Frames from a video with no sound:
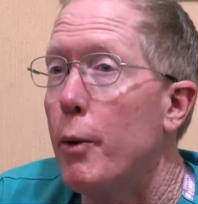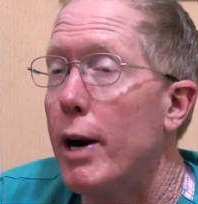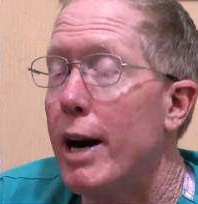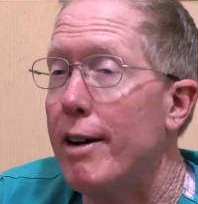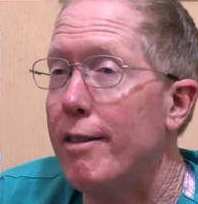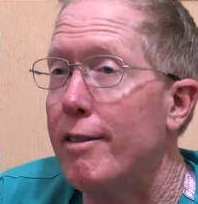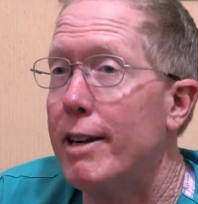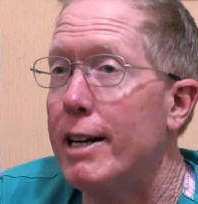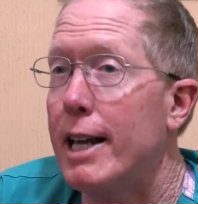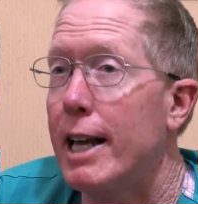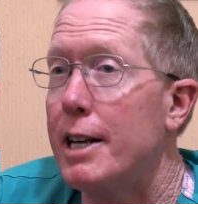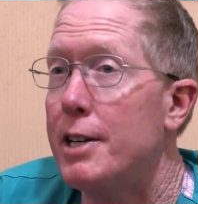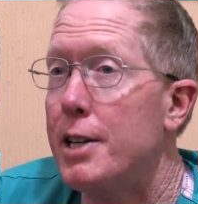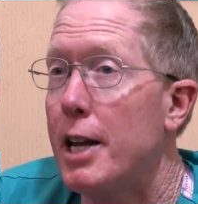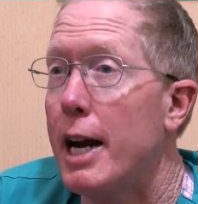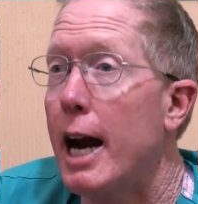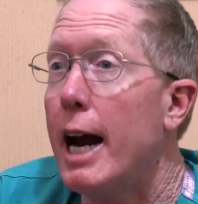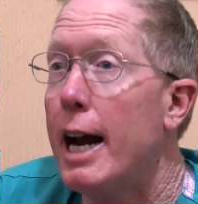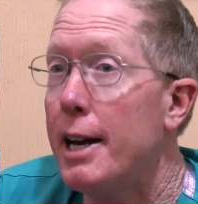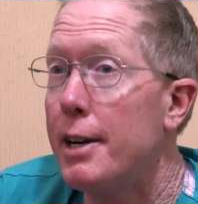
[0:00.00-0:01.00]
when I realized
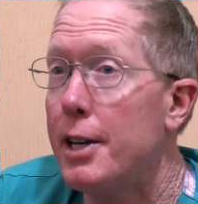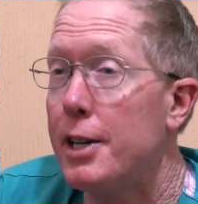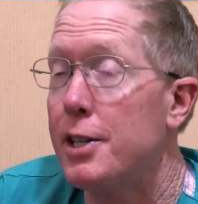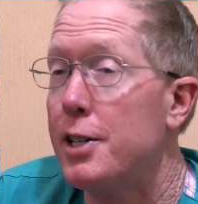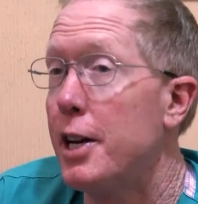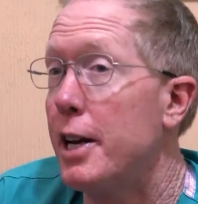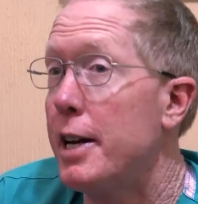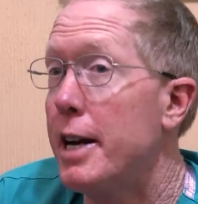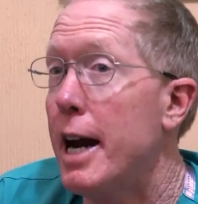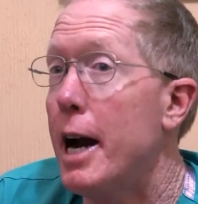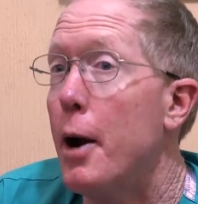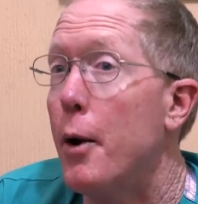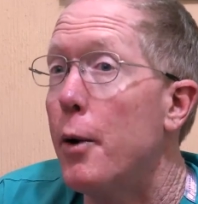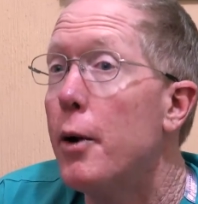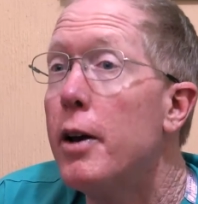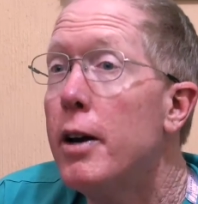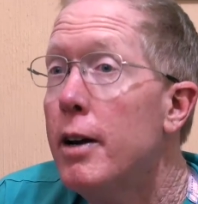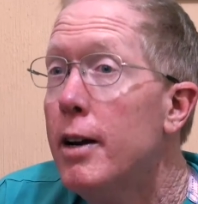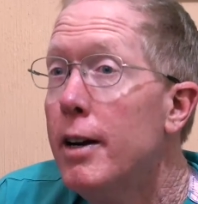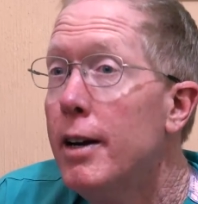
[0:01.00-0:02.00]
that I had to sit
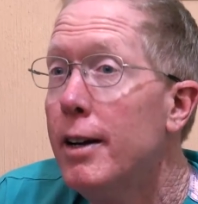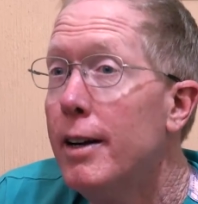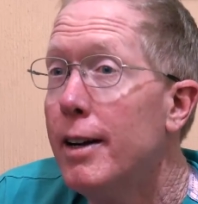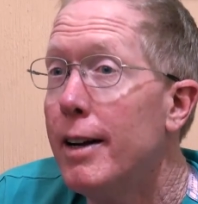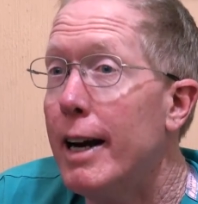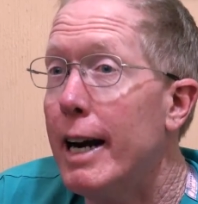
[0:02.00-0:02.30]
down.